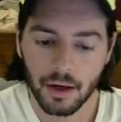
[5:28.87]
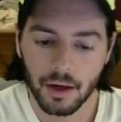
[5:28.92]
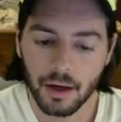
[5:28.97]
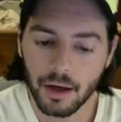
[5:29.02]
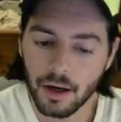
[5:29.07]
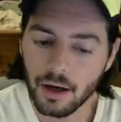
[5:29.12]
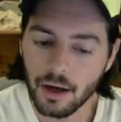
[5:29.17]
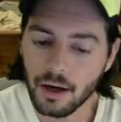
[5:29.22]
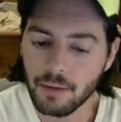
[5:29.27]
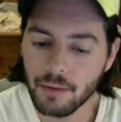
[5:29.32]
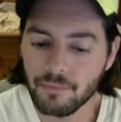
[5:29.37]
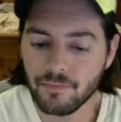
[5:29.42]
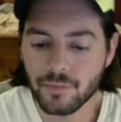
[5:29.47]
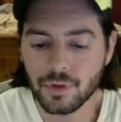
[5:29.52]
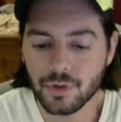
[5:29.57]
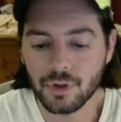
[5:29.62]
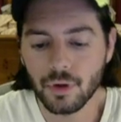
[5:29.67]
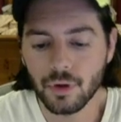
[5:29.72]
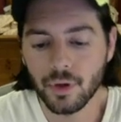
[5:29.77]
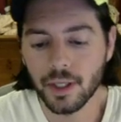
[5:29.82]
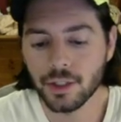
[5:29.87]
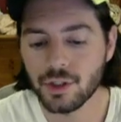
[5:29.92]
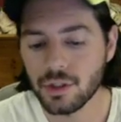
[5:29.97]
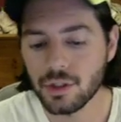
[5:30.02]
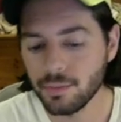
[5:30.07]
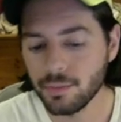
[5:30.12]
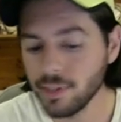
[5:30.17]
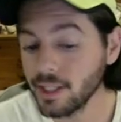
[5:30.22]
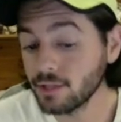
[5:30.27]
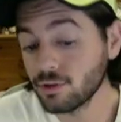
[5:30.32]
Um, so it,
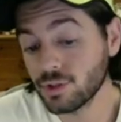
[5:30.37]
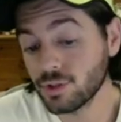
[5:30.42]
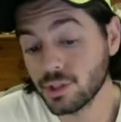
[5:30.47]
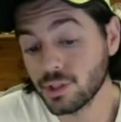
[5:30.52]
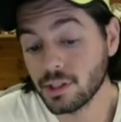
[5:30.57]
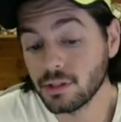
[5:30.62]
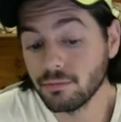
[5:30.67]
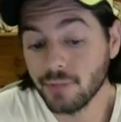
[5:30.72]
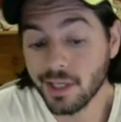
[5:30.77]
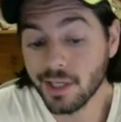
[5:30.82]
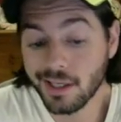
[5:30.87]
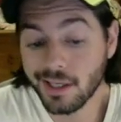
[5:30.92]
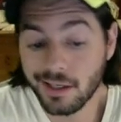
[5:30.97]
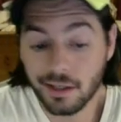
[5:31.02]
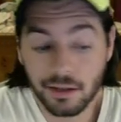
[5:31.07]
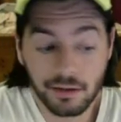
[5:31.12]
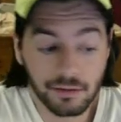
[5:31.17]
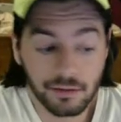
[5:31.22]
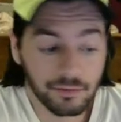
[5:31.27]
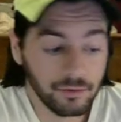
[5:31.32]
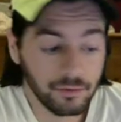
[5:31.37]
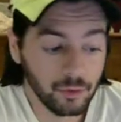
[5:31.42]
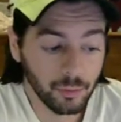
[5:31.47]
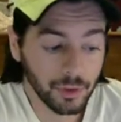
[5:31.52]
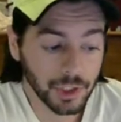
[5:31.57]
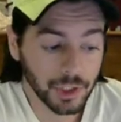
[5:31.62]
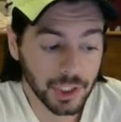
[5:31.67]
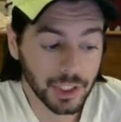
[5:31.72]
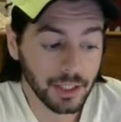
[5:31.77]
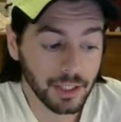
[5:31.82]
to me, it just doesn't make too
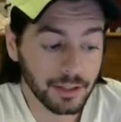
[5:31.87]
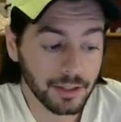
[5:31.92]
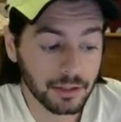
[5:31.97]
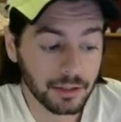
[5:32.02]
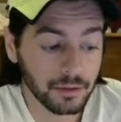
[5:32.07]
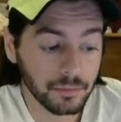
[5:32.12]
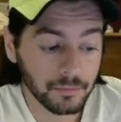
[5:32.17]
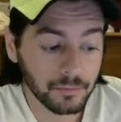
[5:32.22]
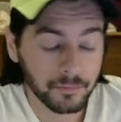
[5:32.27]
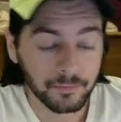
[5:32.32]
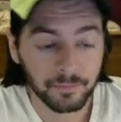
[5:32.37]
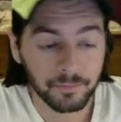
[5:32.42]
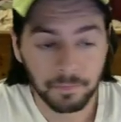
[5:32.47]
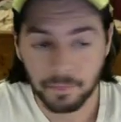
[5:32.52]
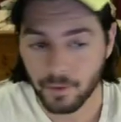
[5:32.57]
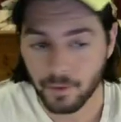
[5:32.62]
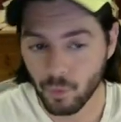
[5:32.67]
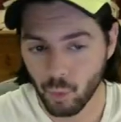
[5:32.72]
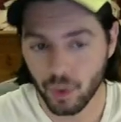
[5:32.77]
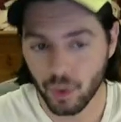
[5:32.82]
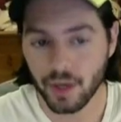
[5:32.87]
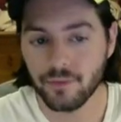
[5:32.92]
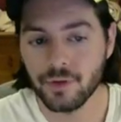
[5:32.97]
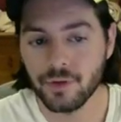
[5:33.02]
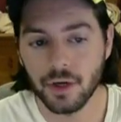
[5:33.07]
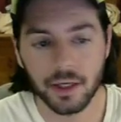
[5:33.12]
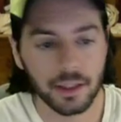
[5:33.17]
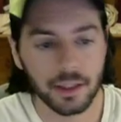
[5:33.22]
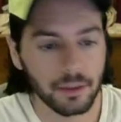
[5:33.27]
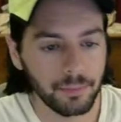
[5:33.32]
much sense. And what I've
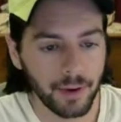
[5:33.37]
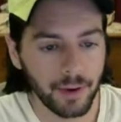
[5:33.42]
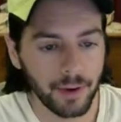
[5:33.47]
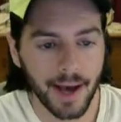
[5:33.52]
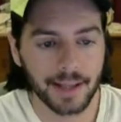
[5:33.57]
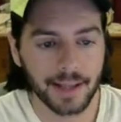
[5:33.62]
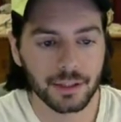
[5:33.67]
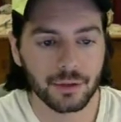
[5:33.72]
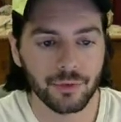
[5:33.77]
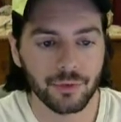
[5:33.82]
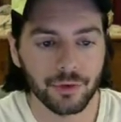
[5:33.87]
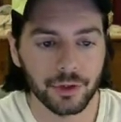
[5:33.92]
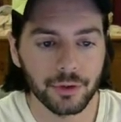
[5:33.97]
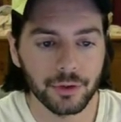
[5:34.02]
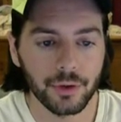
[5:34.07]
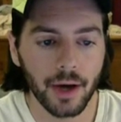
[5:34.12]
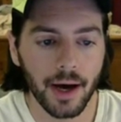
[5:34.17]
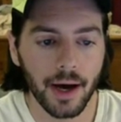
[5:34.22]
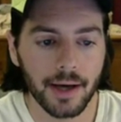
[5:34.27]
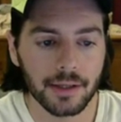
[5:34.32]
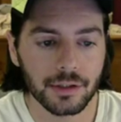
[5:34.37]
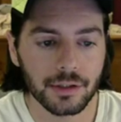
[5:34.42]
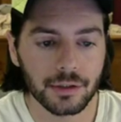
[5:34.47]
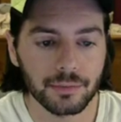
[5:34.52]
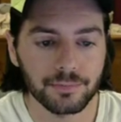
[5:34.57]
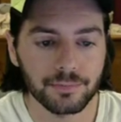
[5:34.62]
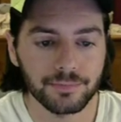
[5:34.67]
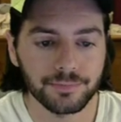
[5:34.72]
done in the past for you guys